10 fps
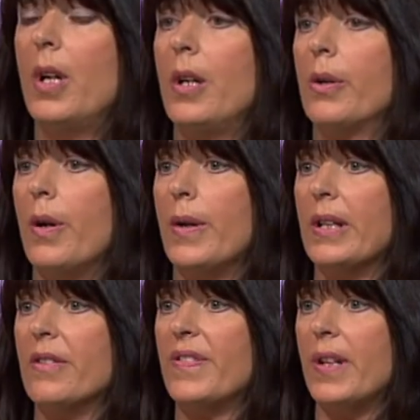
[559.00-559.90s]
growing
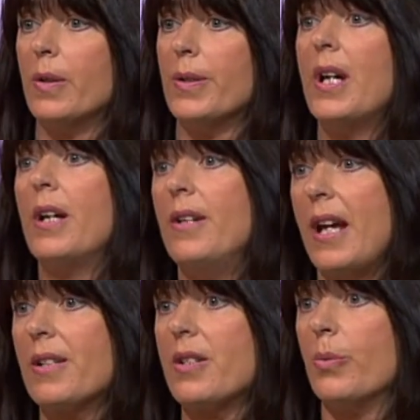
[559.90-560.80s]
in a field
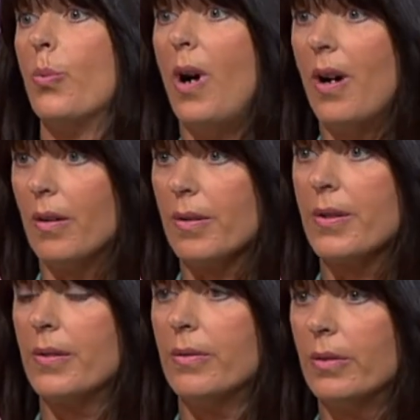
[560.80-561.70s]
next to
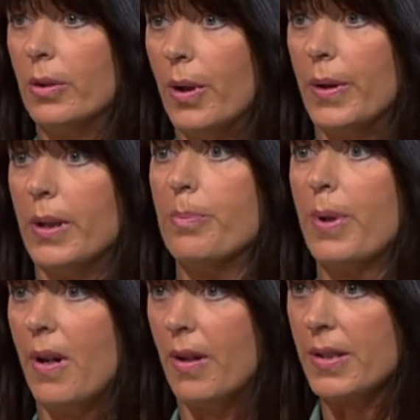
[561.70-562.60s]
wild growing
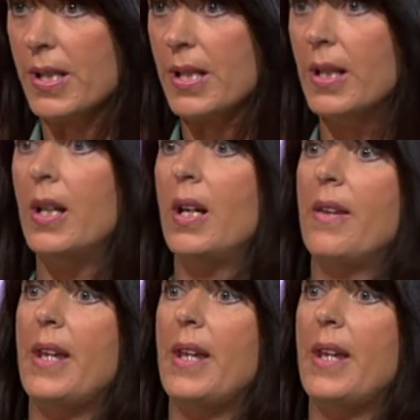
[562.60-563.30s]
plants, mm-hmm.